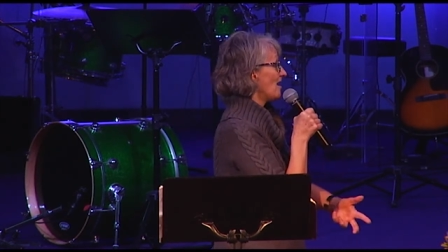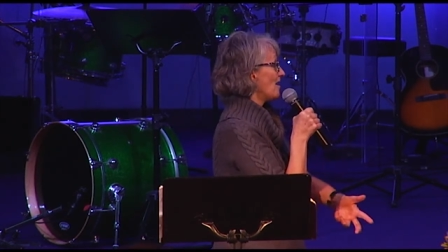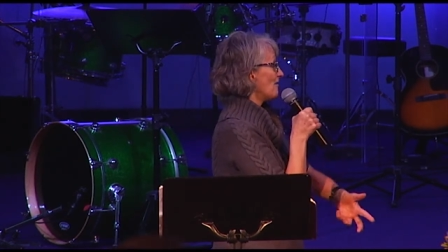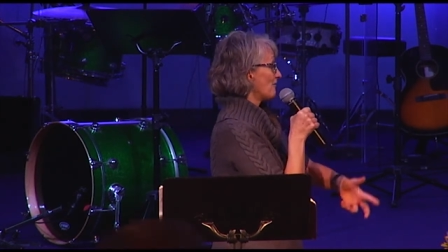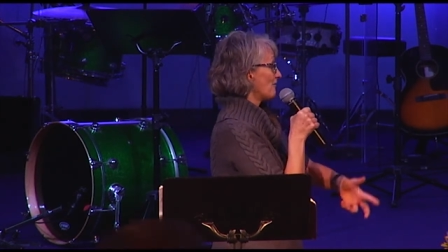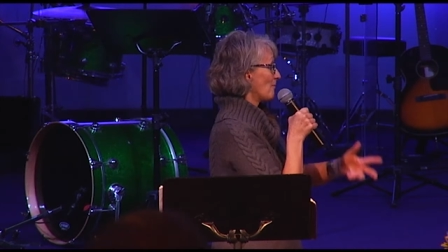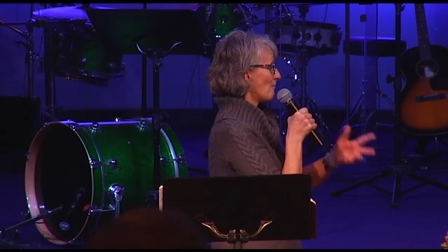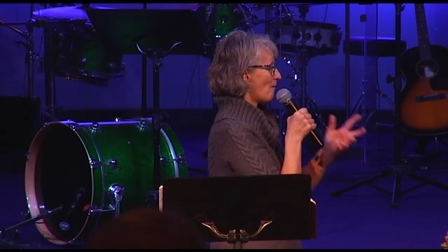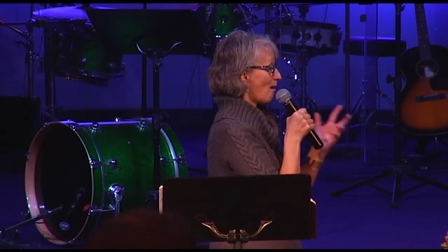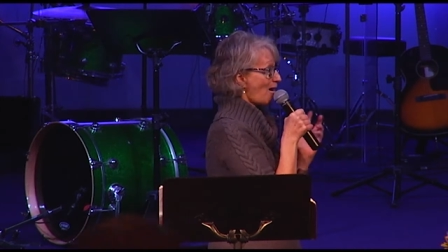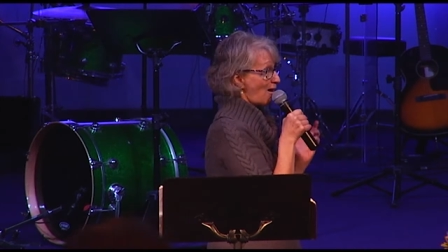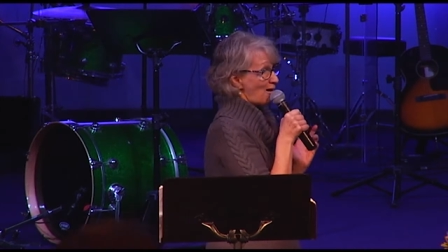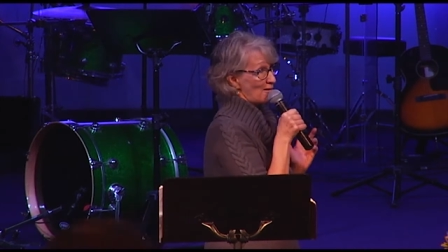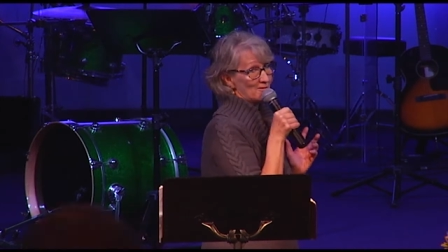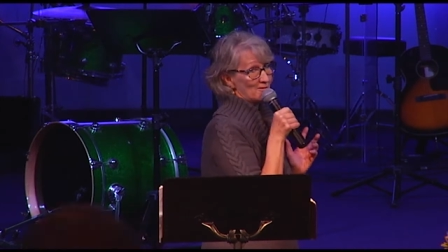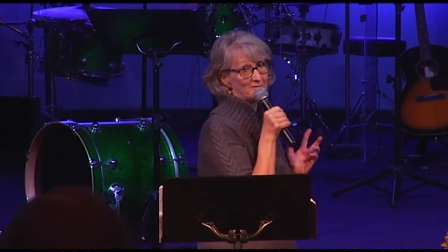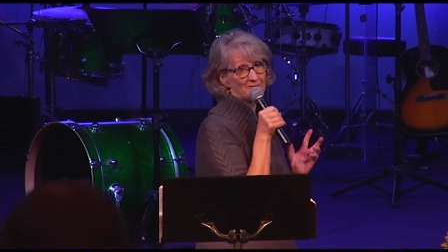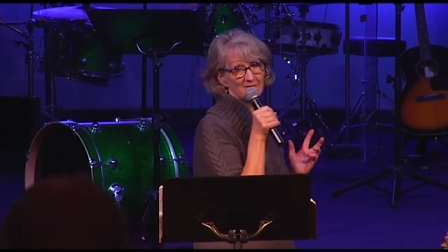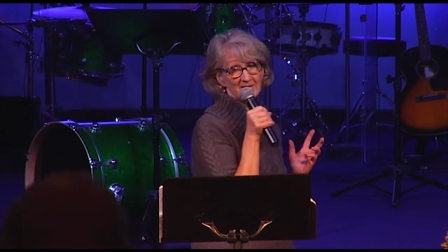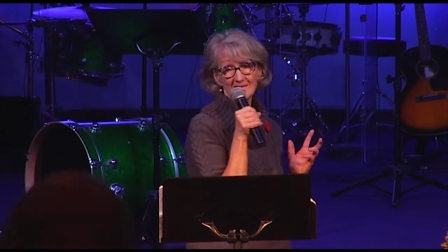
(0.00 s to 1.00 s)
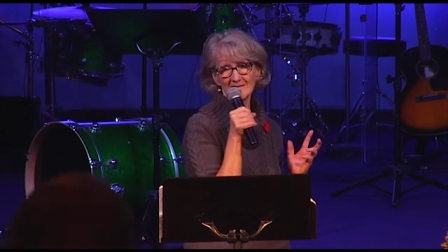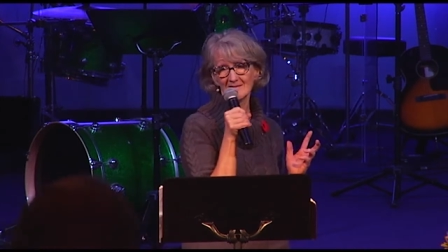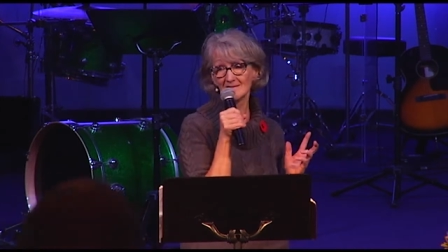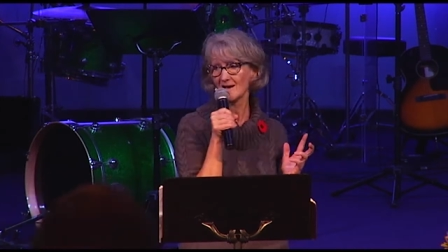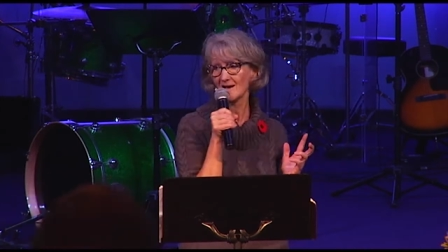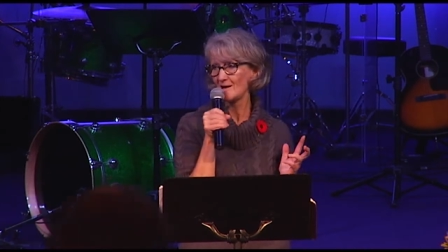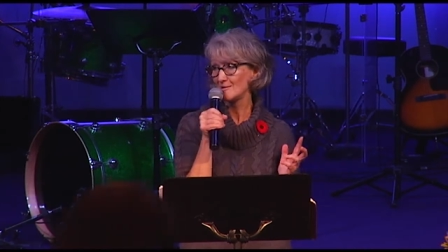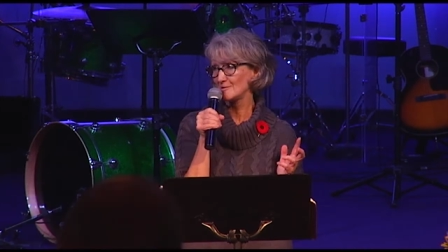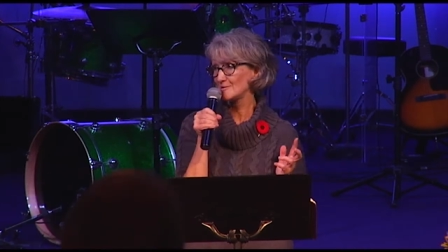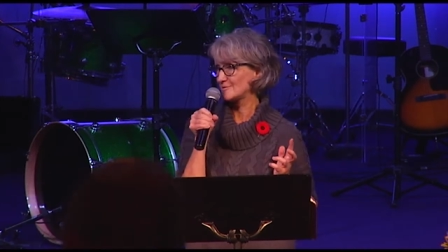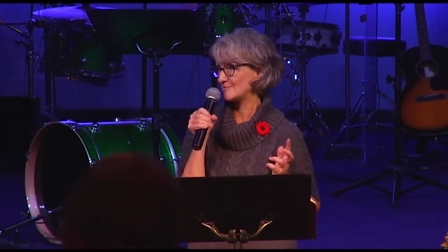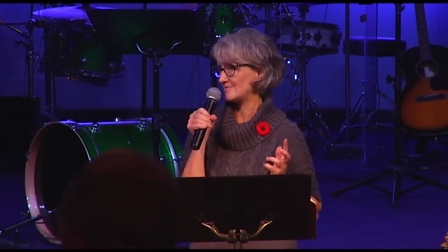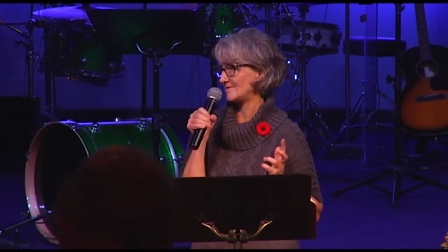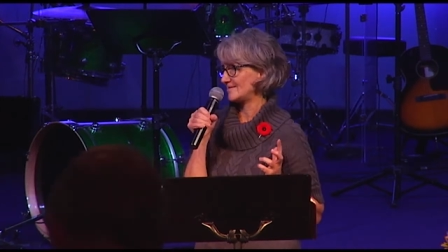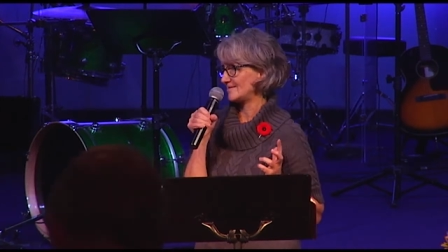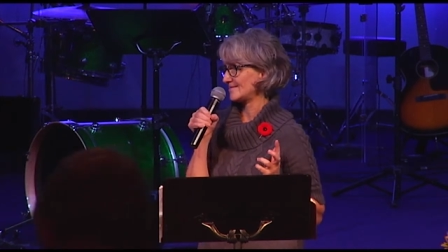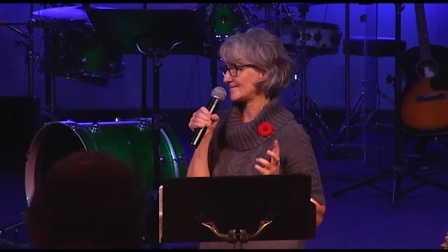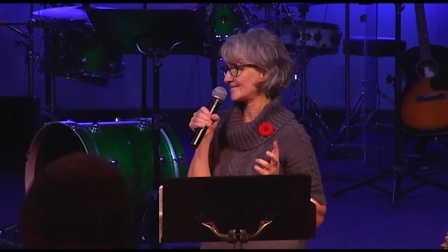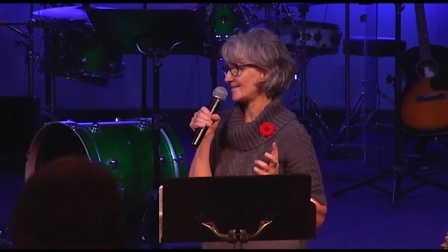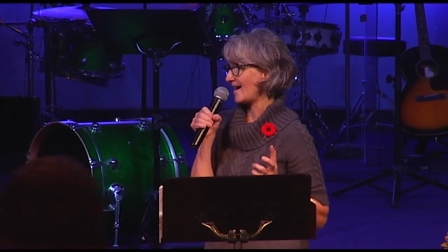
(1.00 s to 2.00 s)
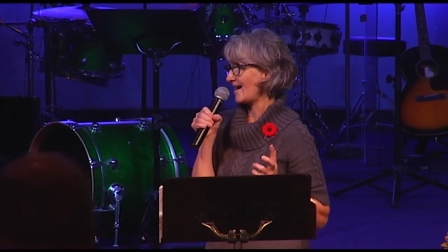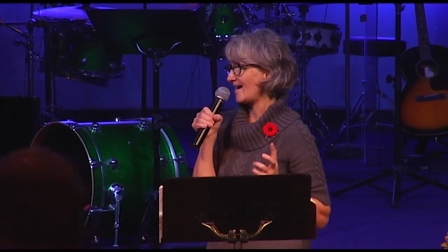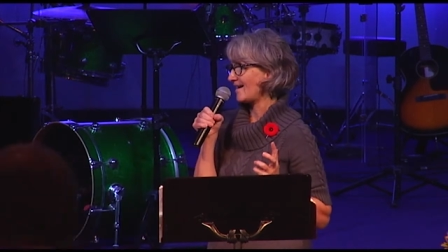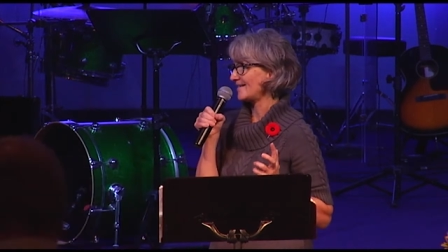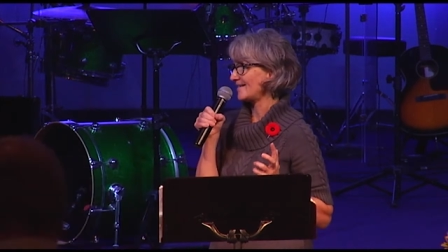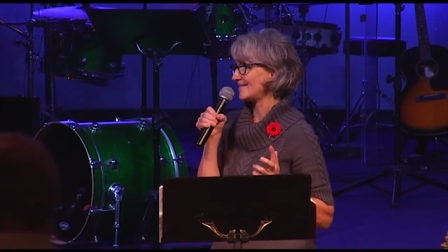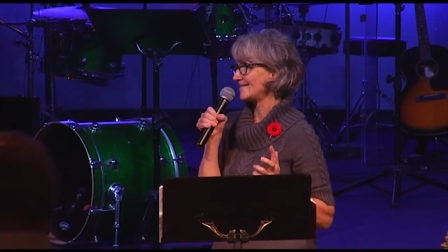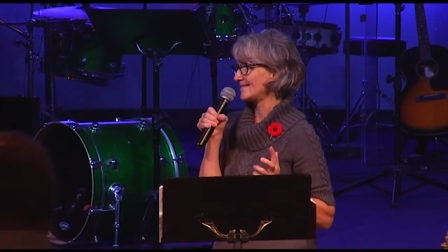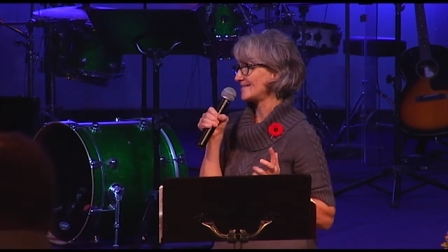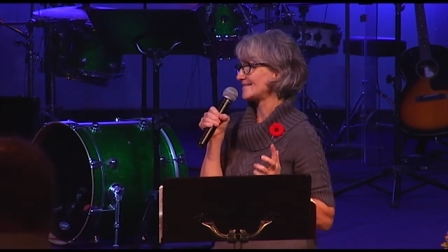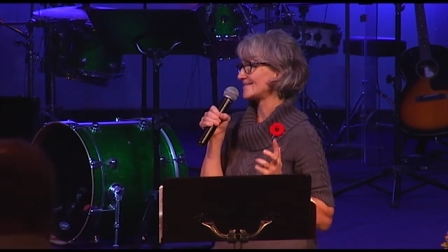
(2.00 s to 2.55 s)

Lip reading: from all of these countries. That is